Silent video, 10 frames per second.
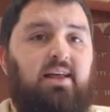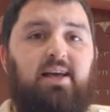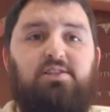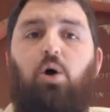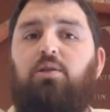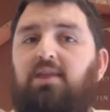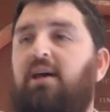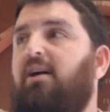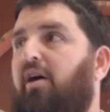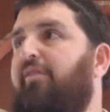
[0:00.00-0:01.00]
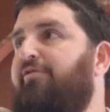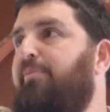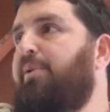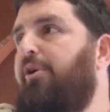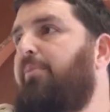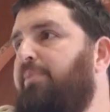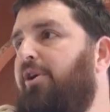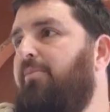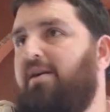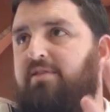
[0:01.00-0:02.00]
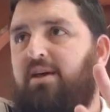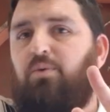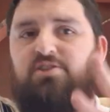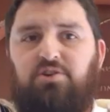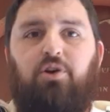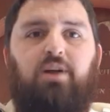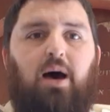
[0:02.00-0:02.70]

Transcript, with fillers: That's the whole thing of Purim. Purim, everything was turned